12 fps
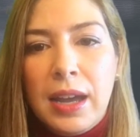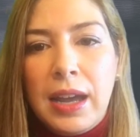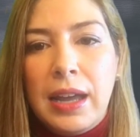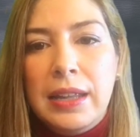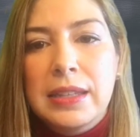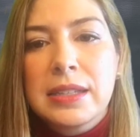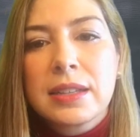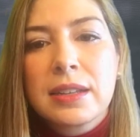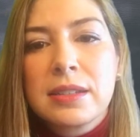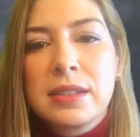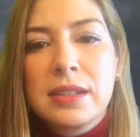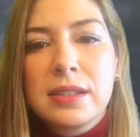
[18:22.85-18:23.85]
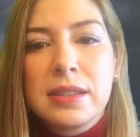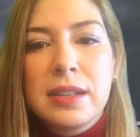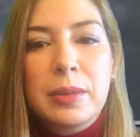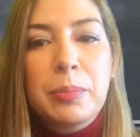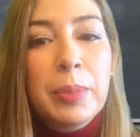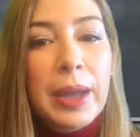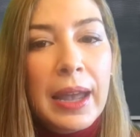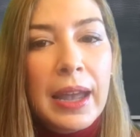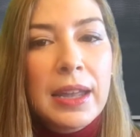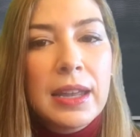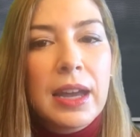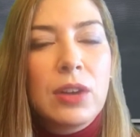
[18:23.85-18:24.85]
and discusses their
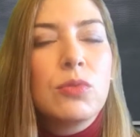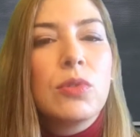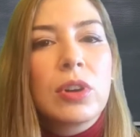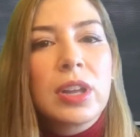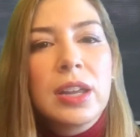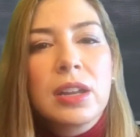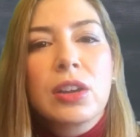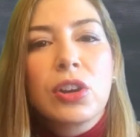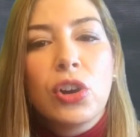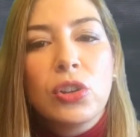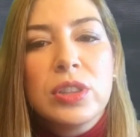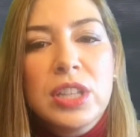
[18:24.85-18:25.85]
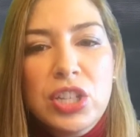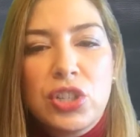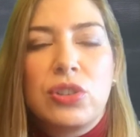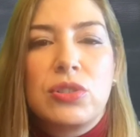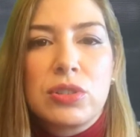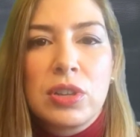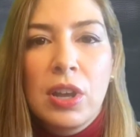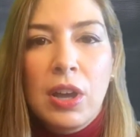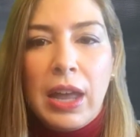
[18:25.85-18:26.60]
pay and working conditions